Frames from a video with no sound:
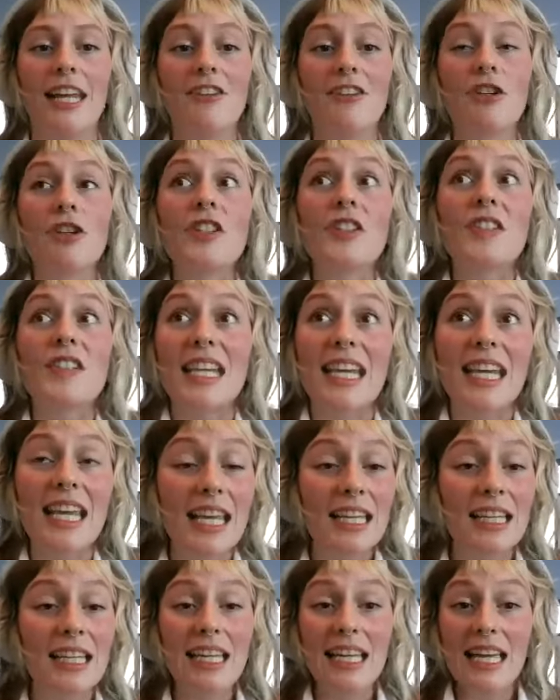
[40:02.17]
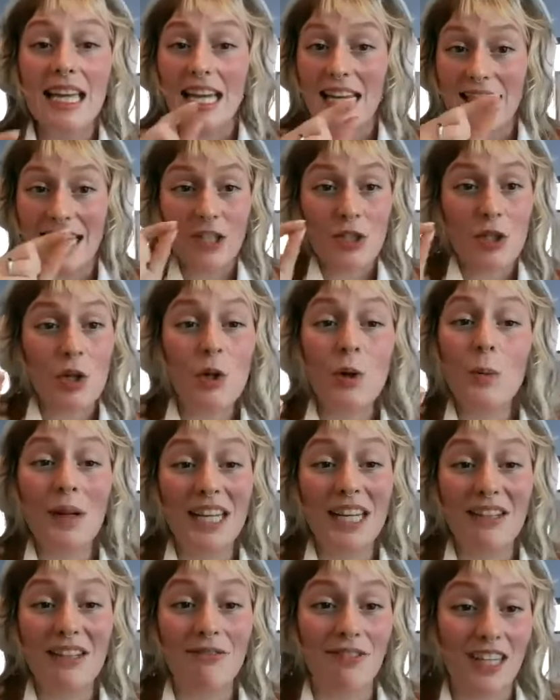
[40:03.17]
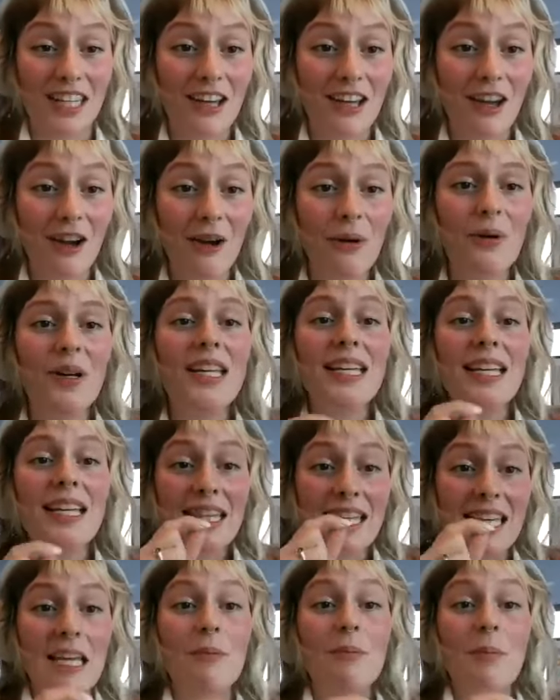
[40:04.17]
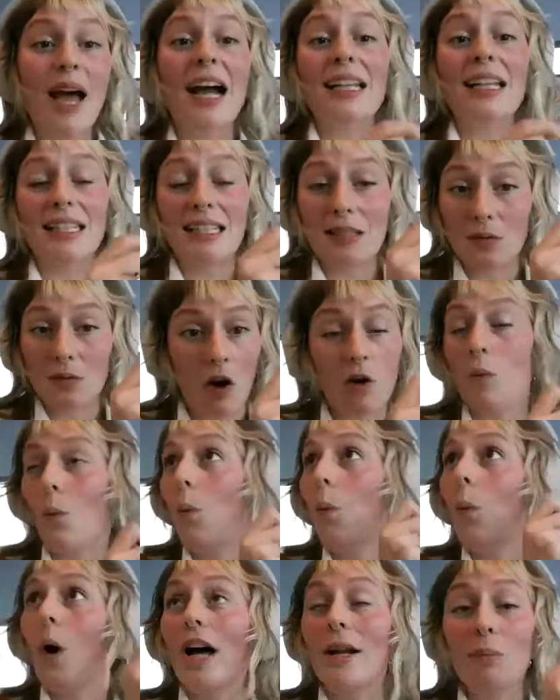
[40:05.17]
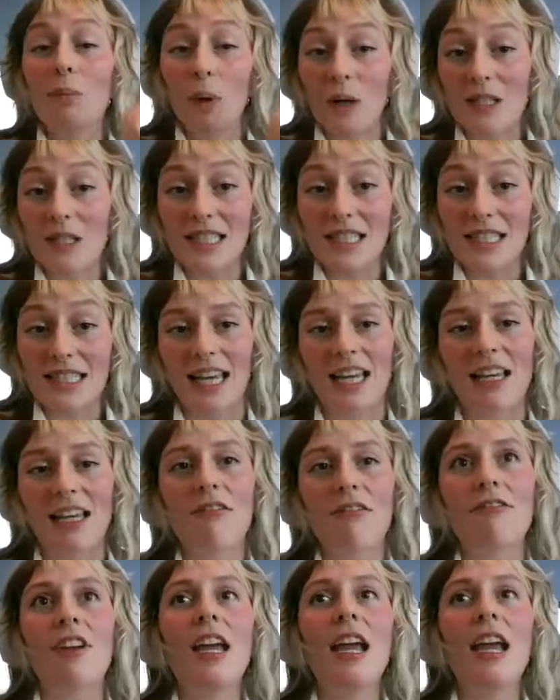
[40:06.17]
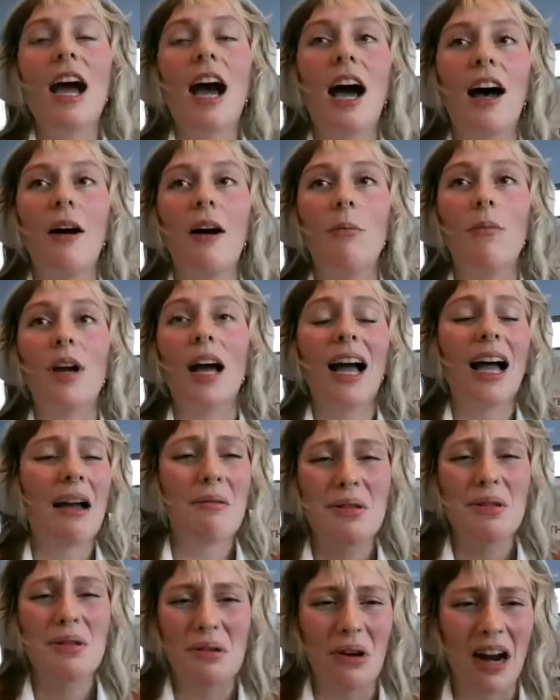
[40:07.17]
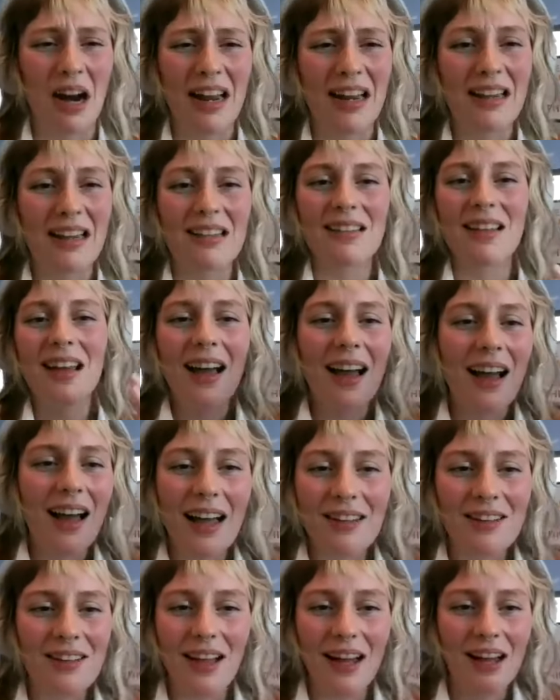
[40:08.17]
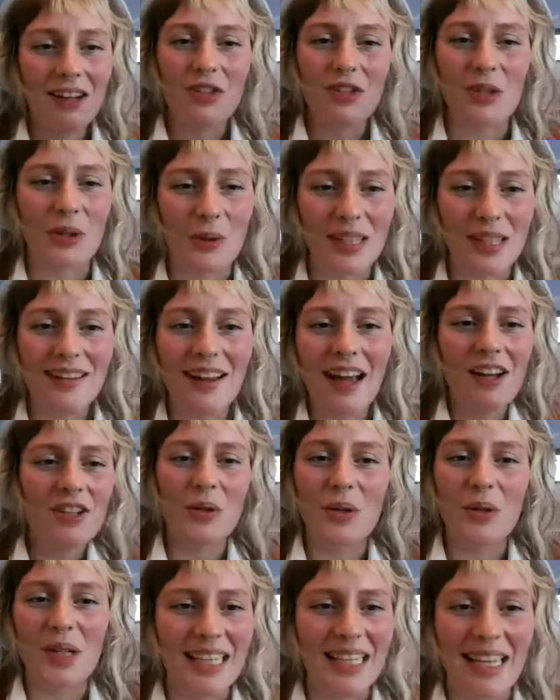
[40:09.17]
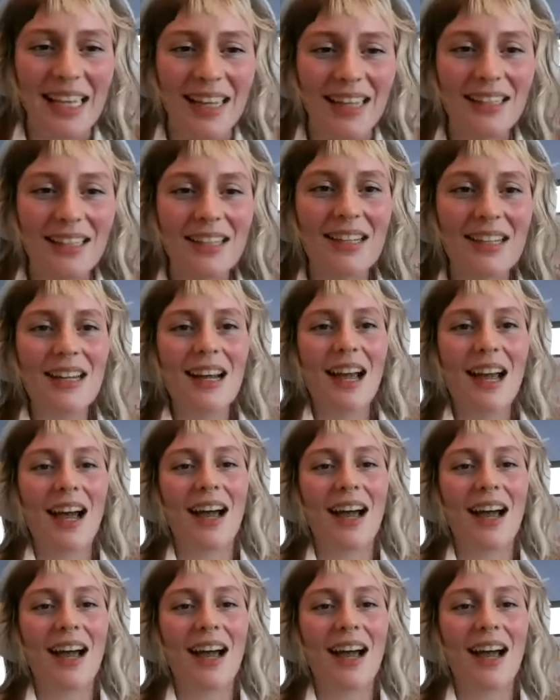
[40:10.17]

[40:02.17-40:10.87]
And just seeing in that 2-minute video the impact this on one person's life, I was crying. I'll do it. I'll do it again.